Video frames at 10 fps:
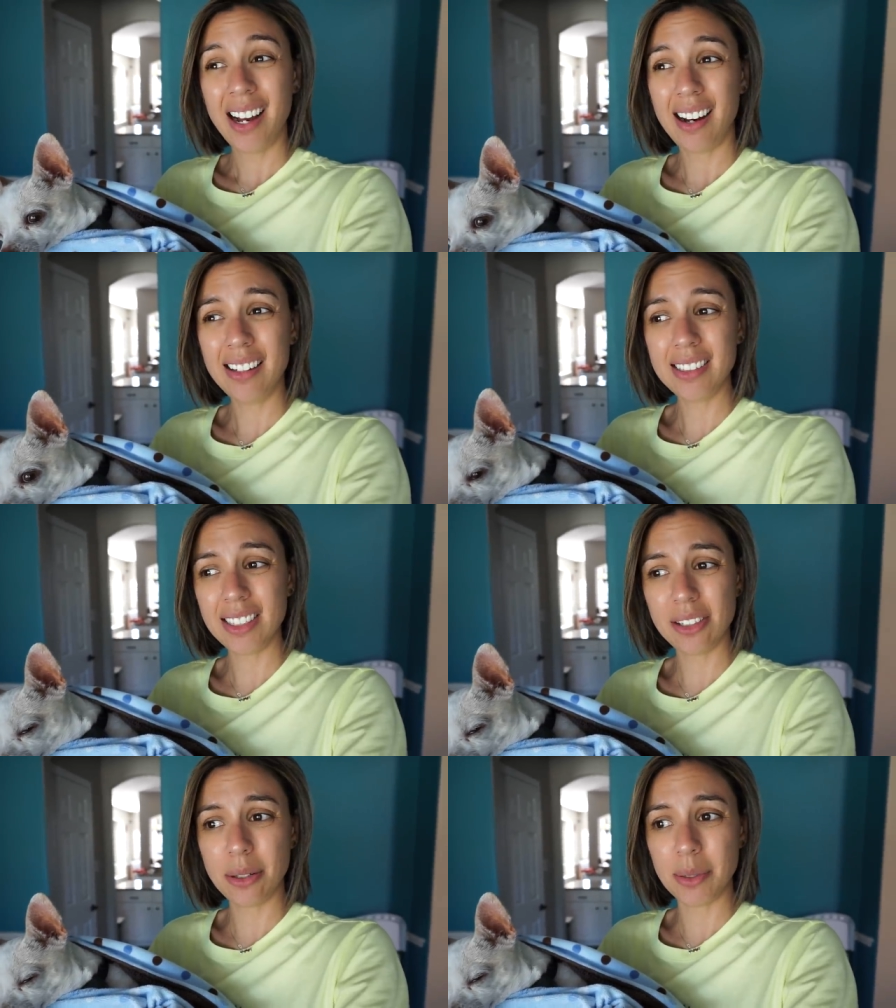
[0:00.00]

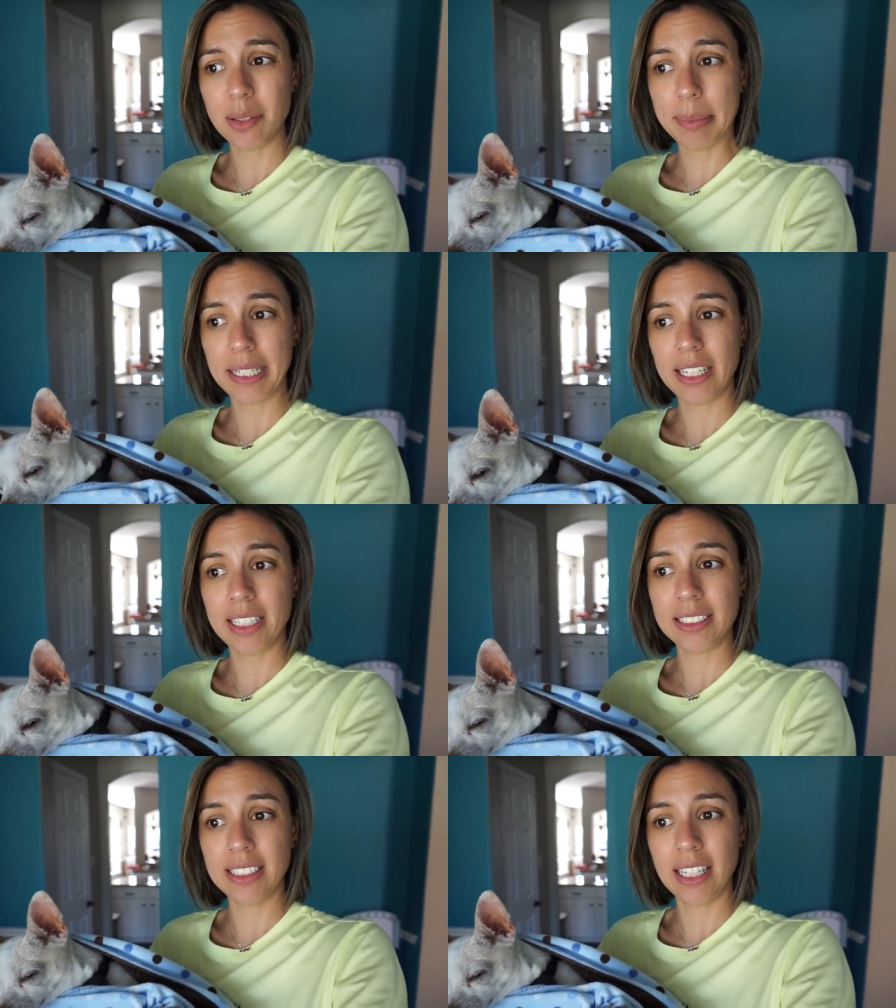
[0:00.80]
Honestly don't know what the plan
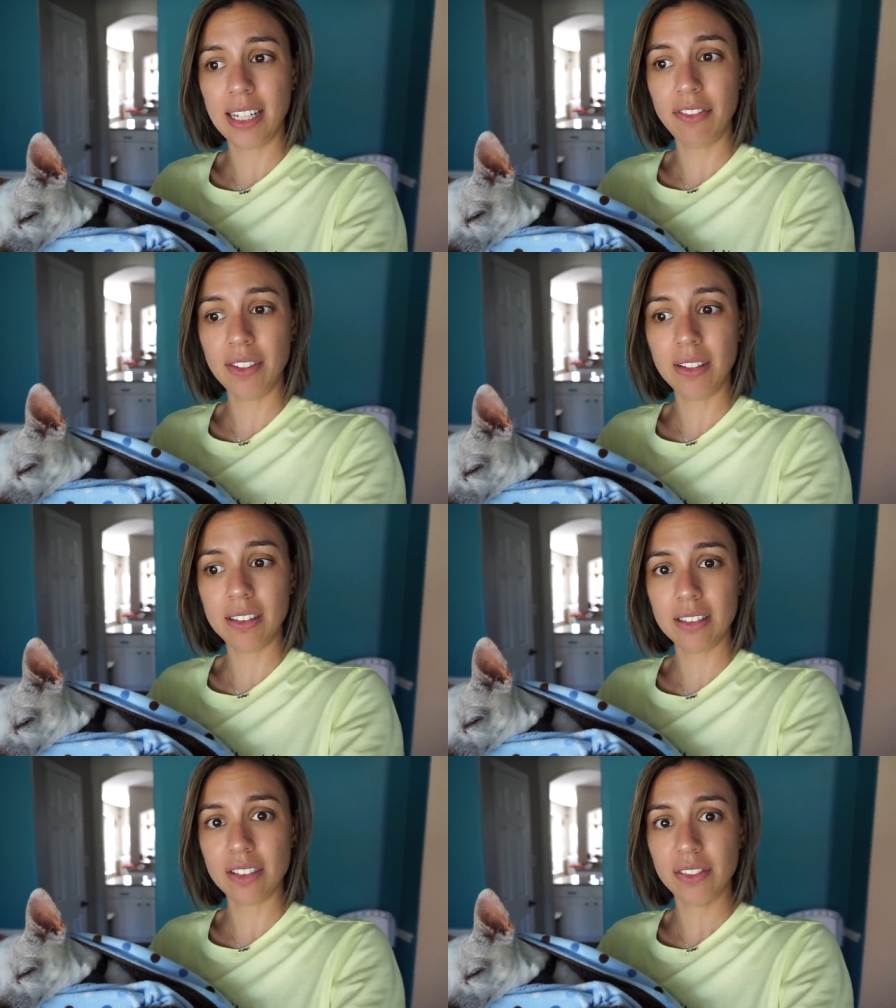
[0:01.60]
is. I feel a
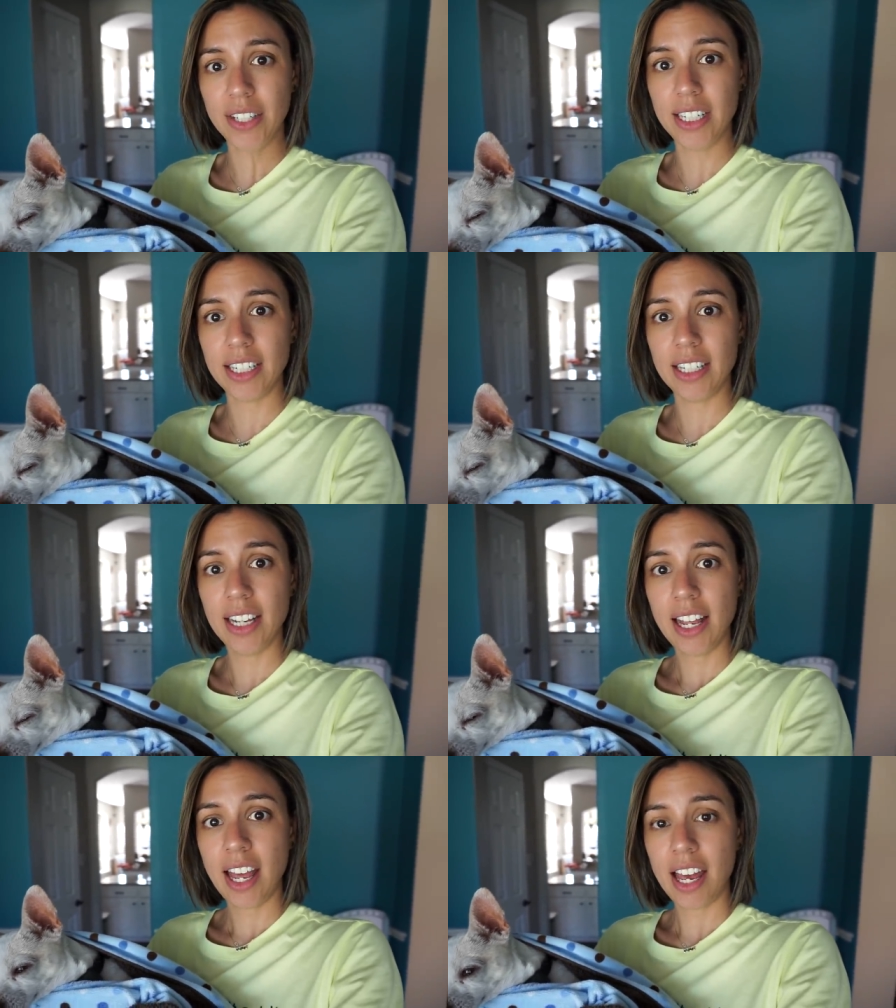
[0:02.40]
little deflated
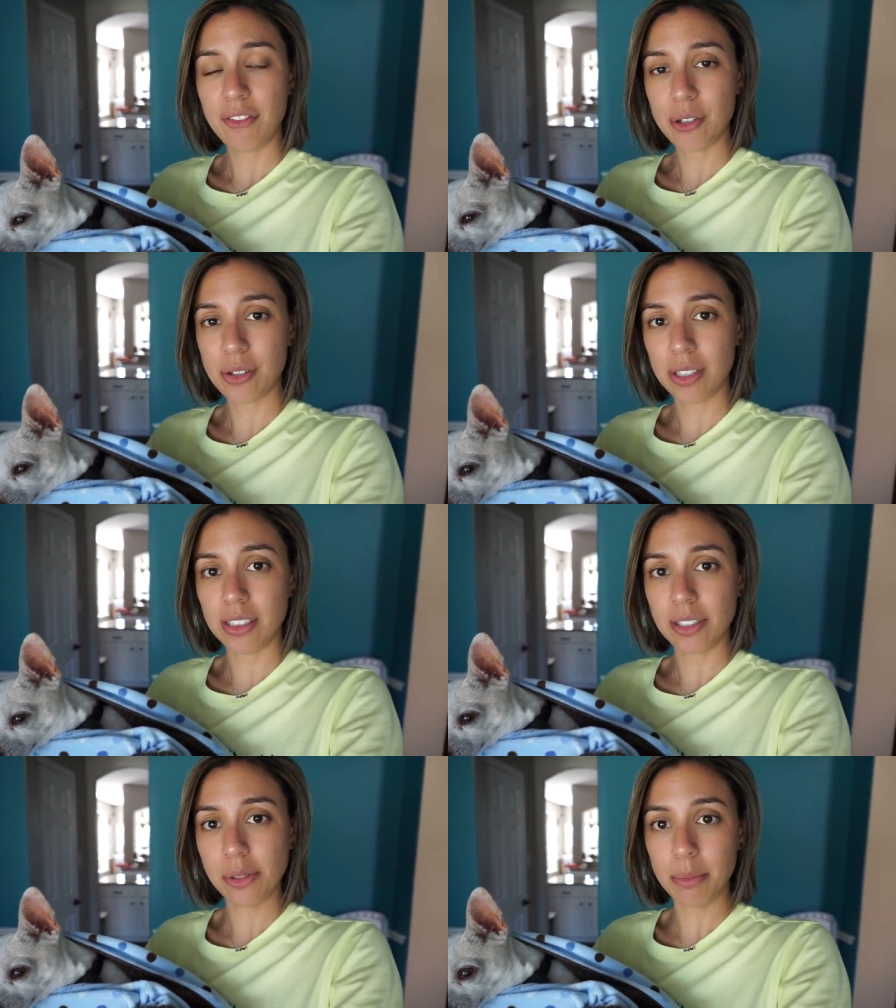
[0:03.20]
after
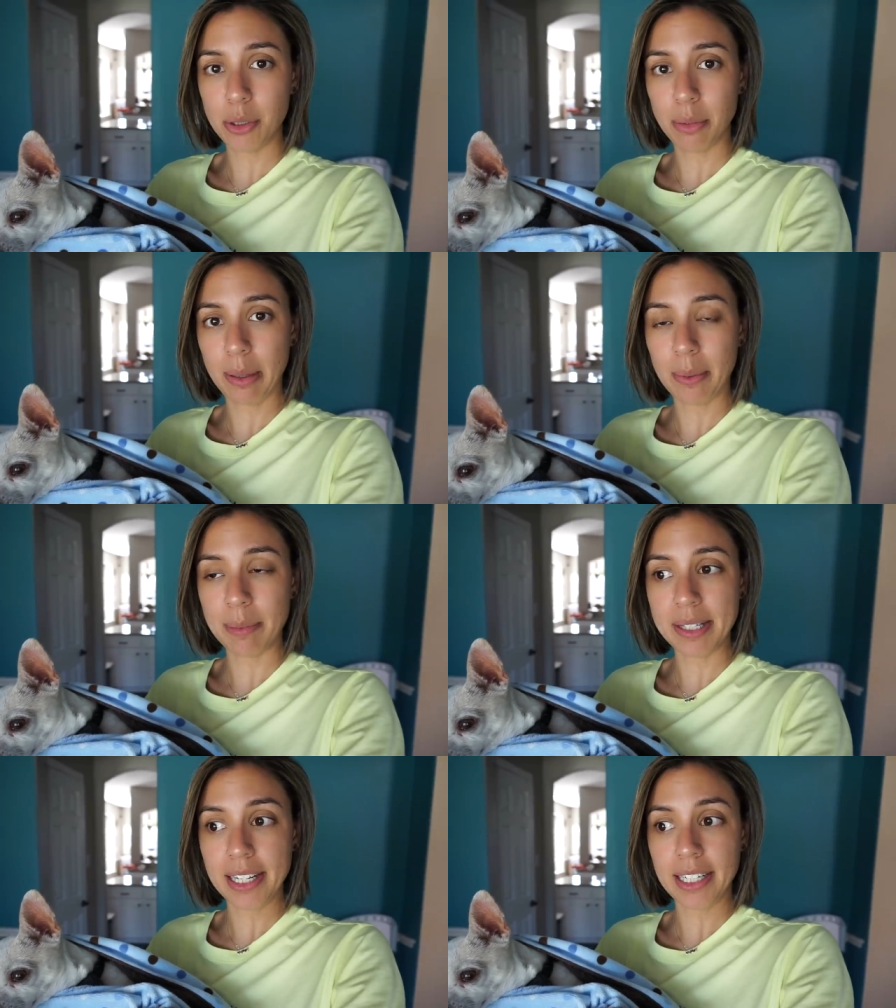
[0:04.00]
struggling so much with my
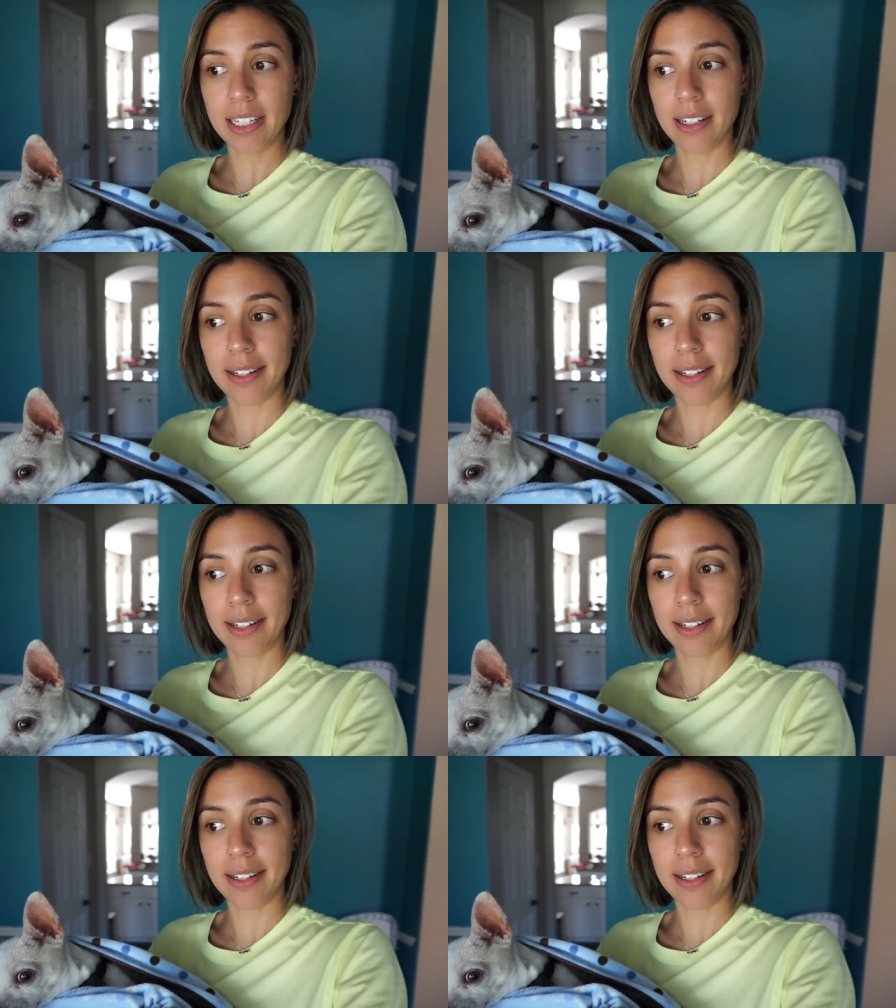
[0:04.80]
website.